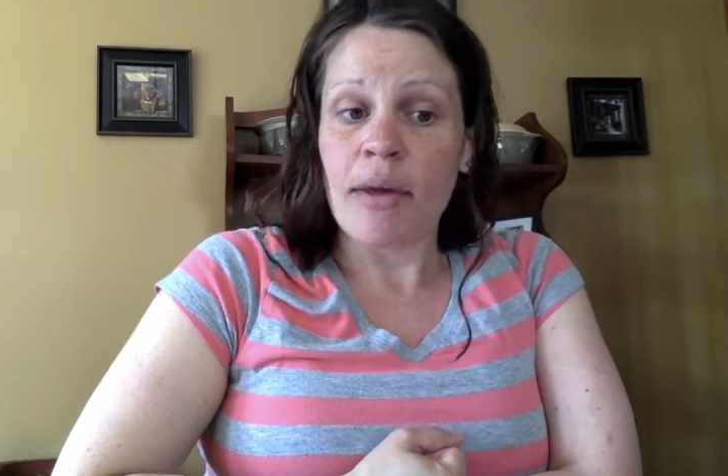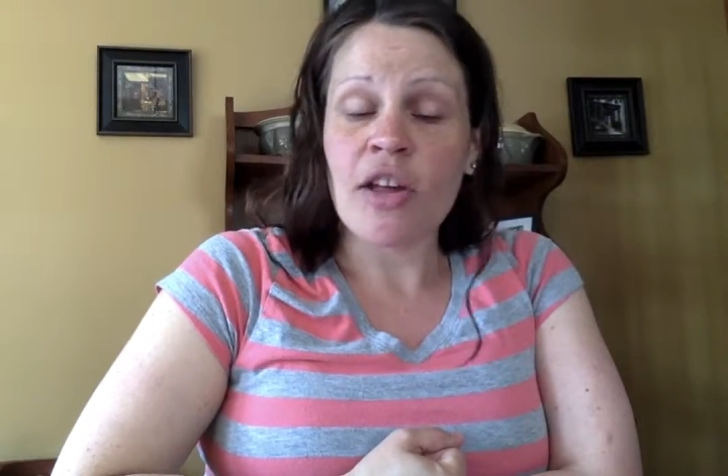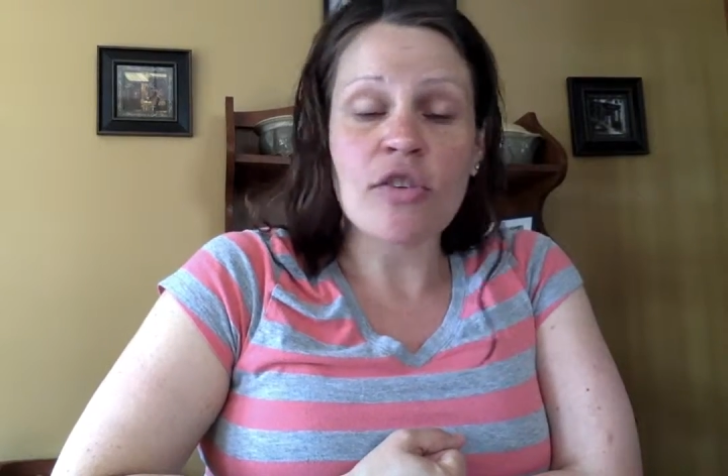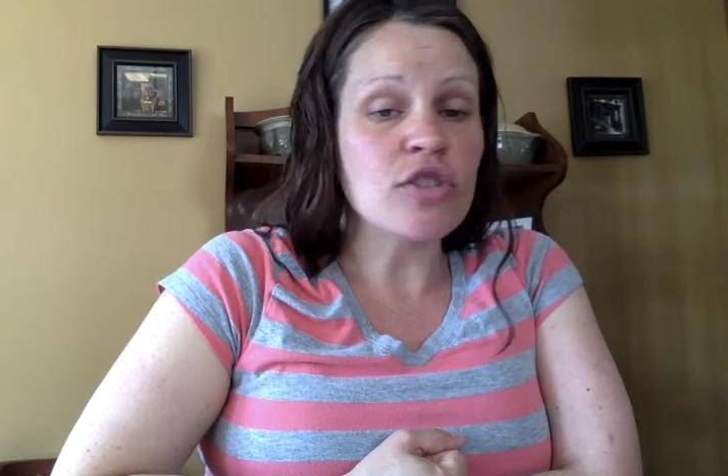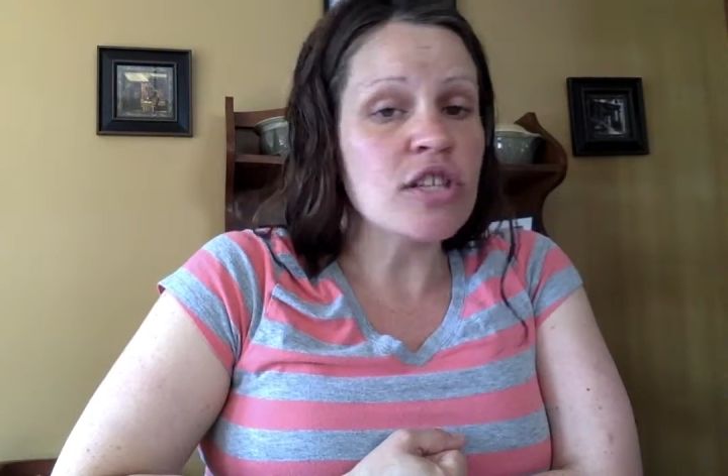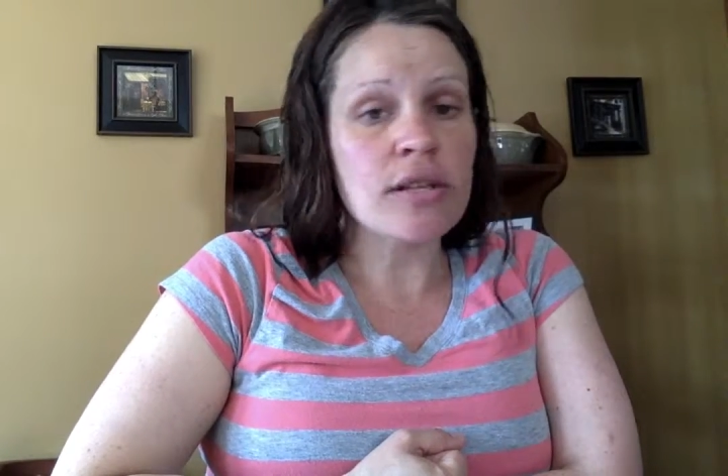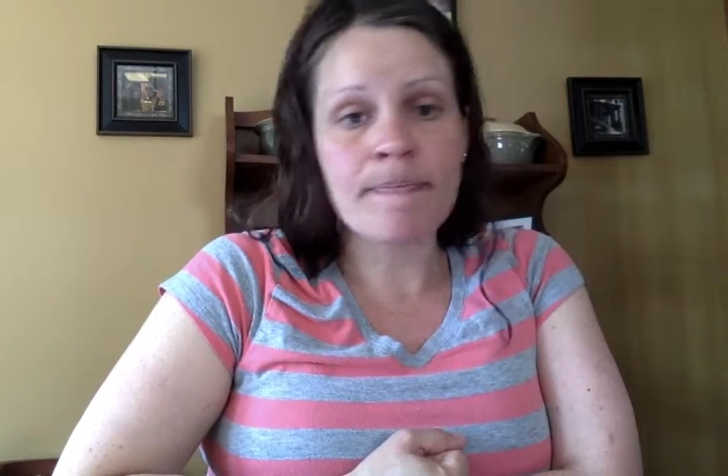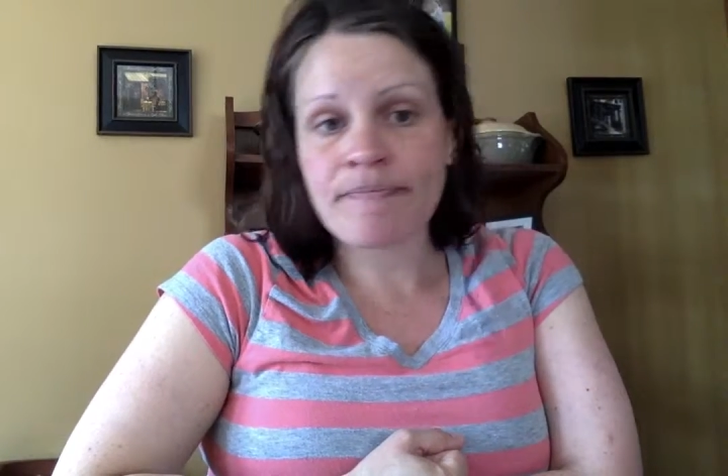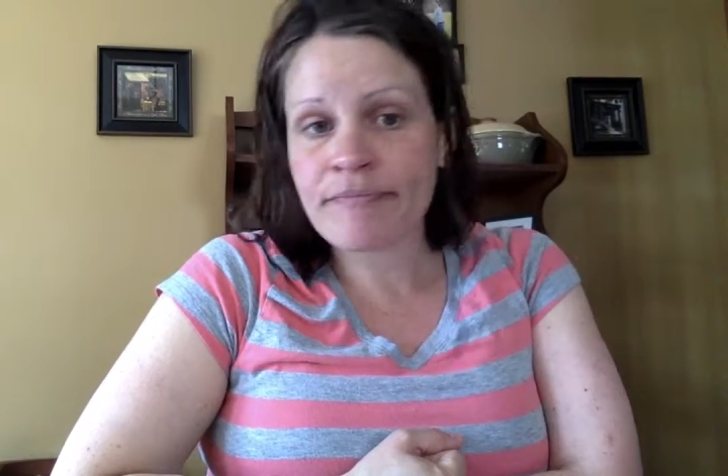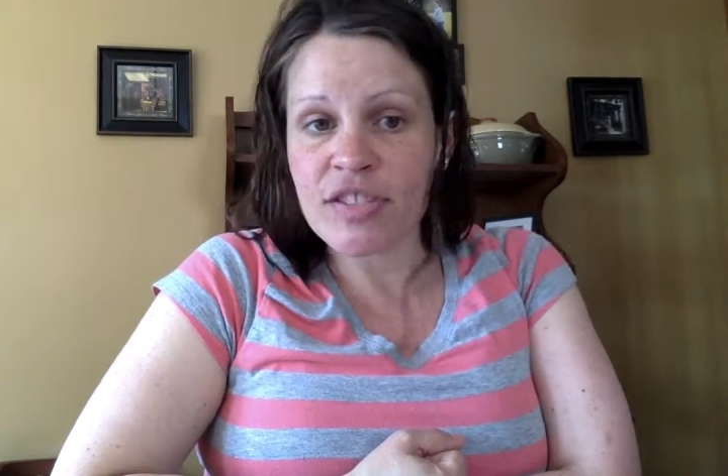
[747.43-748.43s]
So just
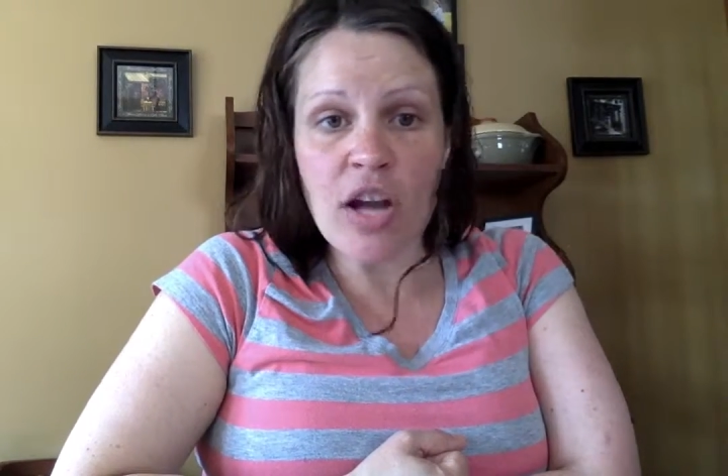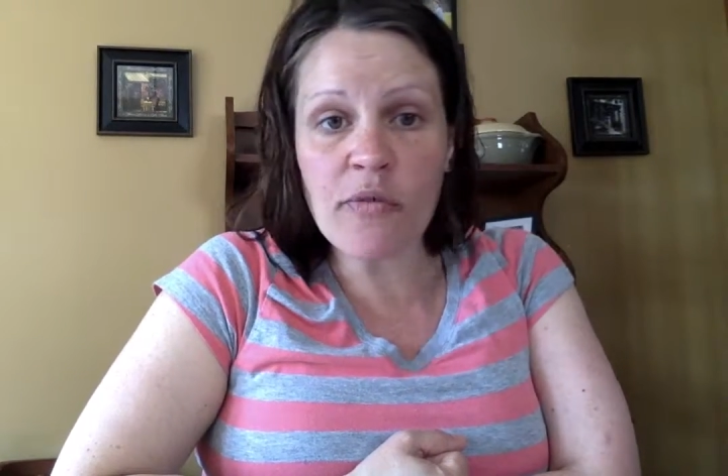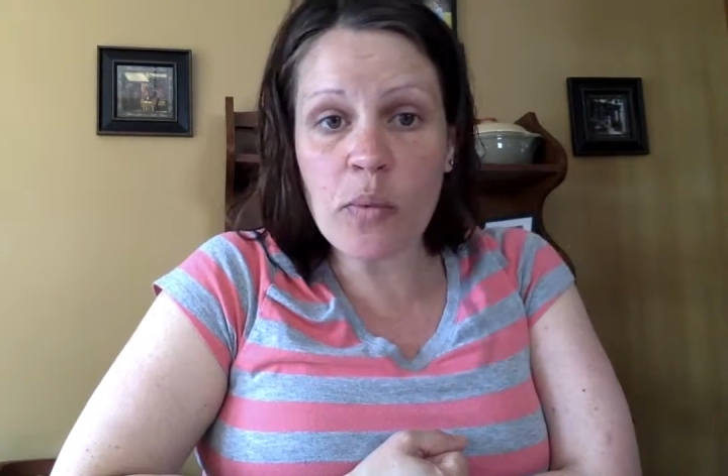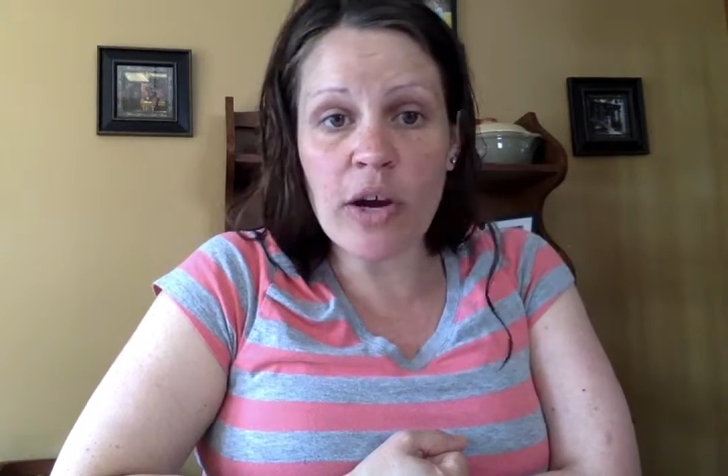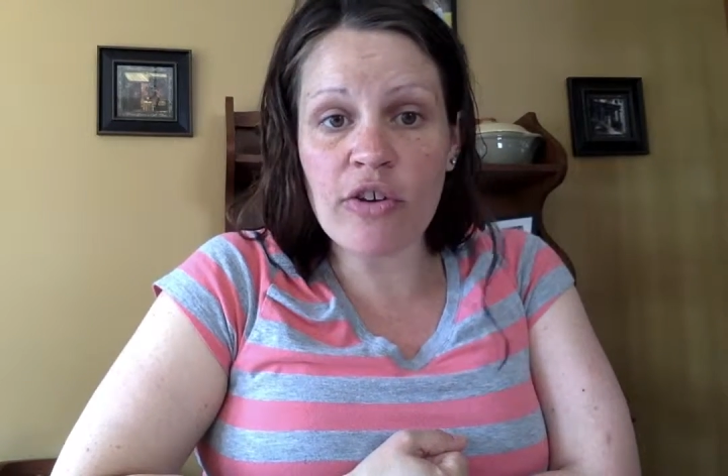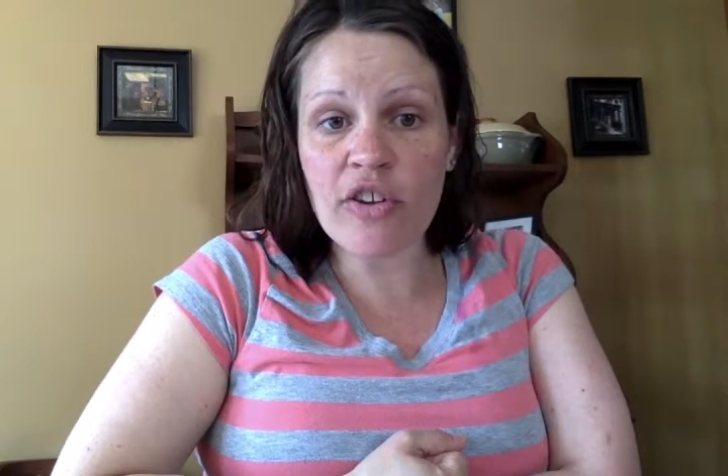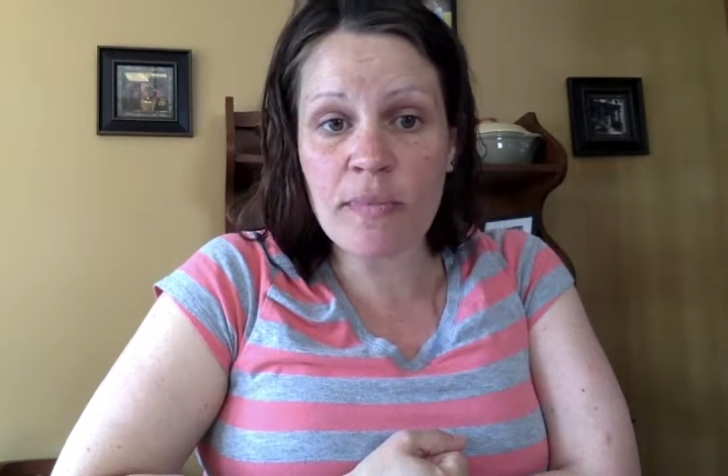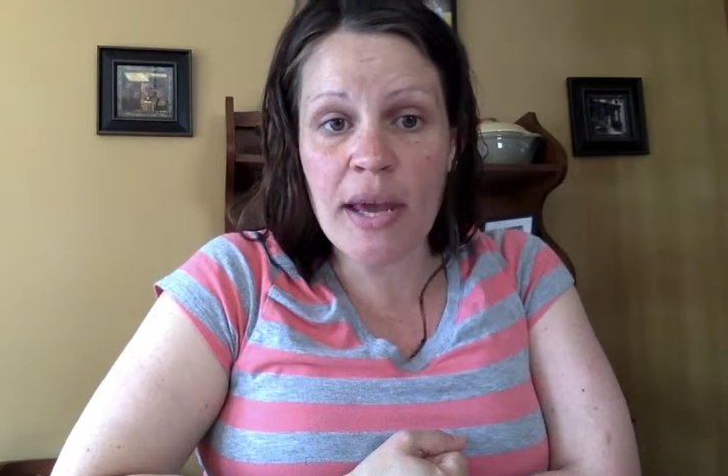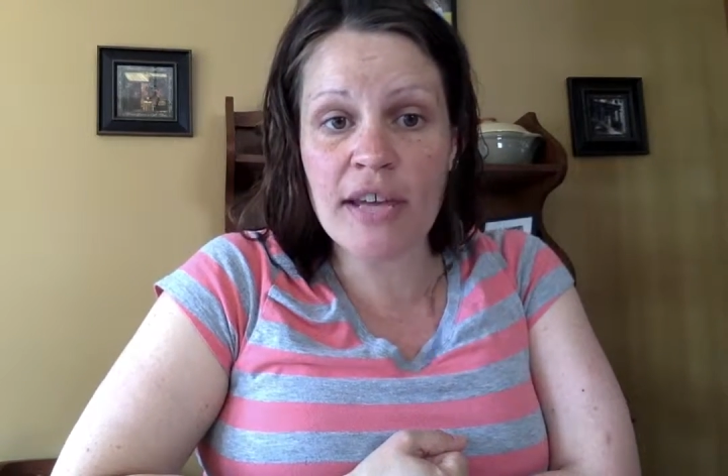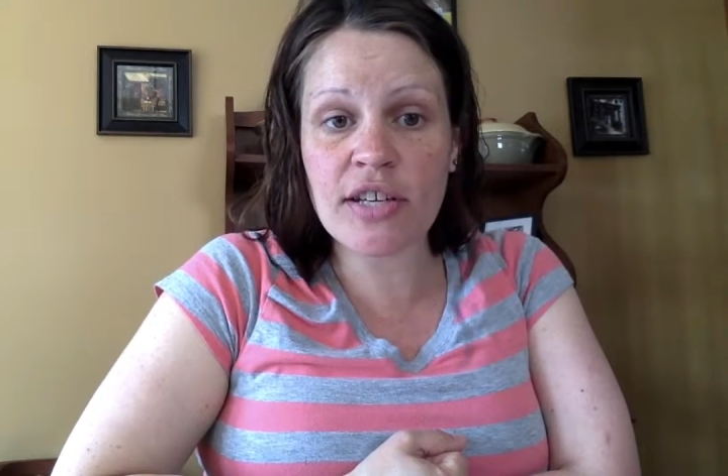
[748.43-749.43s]
self-awareness,
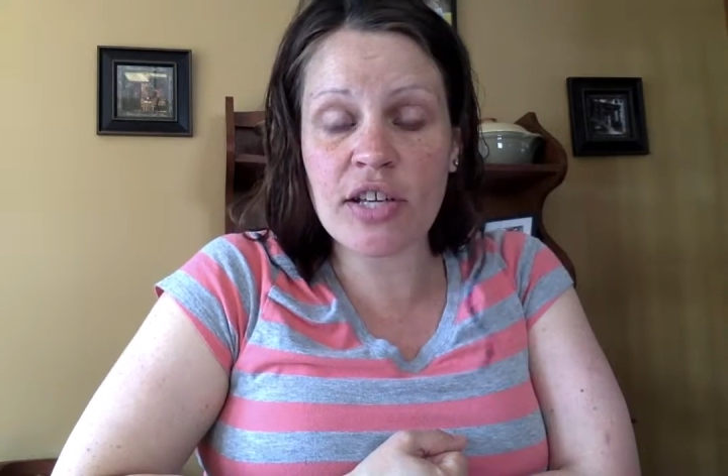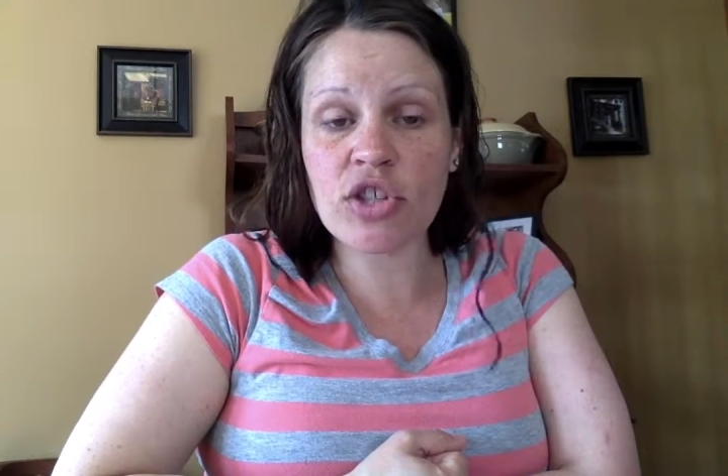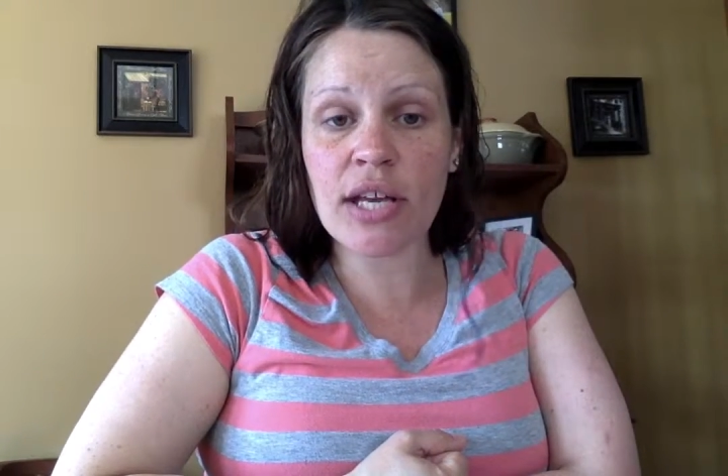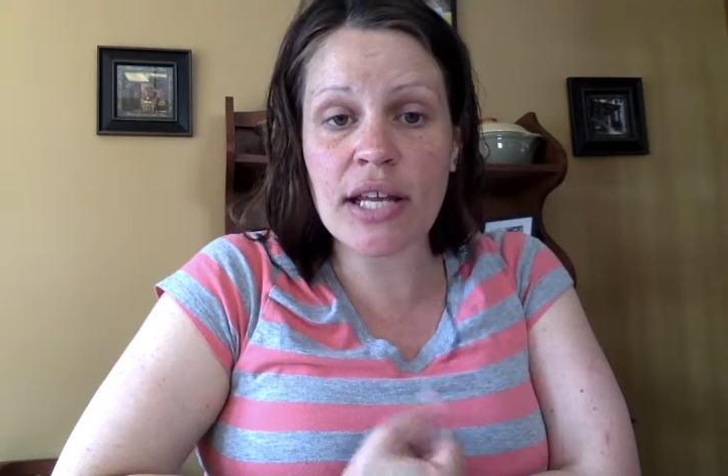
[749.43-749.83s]
pay attention.